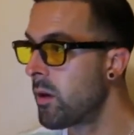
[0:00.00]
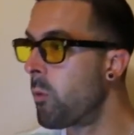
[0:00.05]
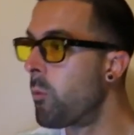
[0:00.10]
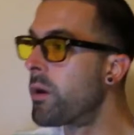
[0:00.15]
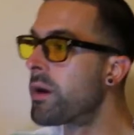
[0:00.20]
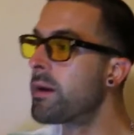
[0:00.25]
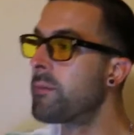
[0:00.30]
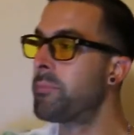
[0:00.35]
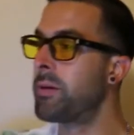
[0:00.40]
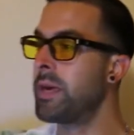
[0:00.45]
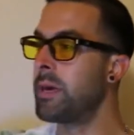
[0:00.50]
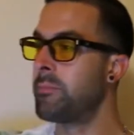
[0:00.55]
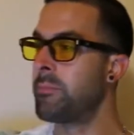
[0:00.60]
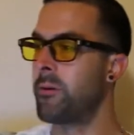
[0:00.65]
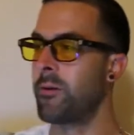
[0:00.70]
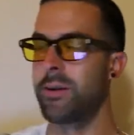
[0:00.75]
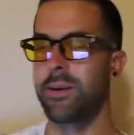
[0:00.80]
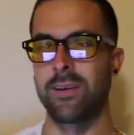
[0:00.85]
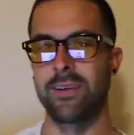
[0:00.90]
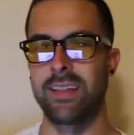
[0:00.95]
What do
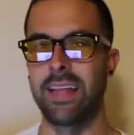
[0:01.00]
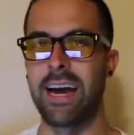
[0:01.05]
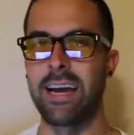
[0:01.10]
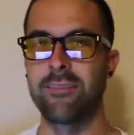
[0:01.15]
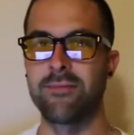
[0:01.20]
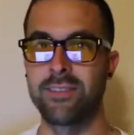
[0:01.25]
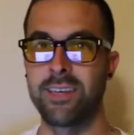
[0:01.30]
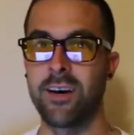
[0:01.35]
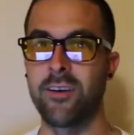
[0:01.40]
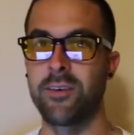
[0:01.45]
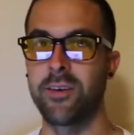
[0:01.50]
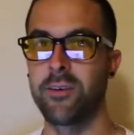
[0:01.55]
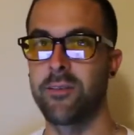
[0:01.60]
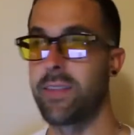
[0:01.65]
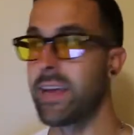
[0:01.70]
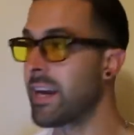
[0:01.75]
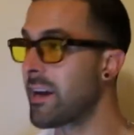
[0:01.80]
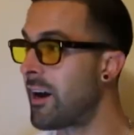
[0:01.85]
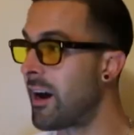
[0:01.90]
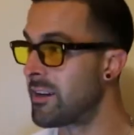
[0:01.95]
people in your life tell you
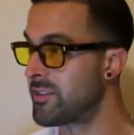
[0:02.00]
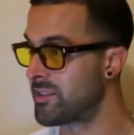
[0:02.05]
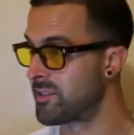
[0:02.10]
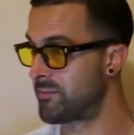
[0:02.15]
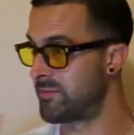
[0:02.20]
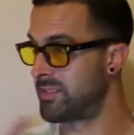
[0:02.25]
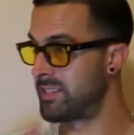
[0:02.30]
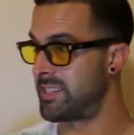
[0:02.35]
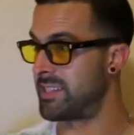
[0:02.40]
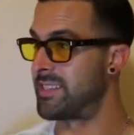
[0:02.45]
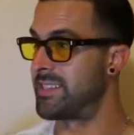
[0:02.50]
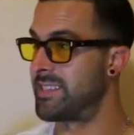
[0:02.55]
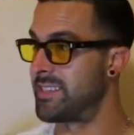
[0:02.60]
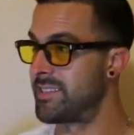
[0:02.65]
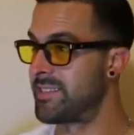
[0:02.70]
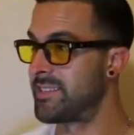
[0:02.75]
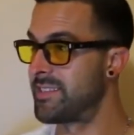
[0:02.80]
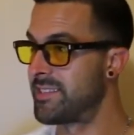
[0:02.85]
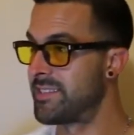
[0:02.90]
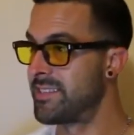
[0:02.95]
that causes
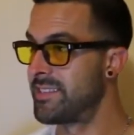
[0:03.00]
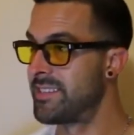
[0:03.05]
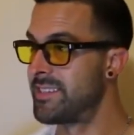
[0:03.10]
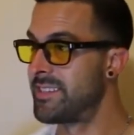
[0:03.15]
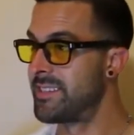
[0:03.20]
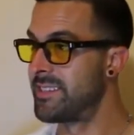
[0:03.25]
resistance?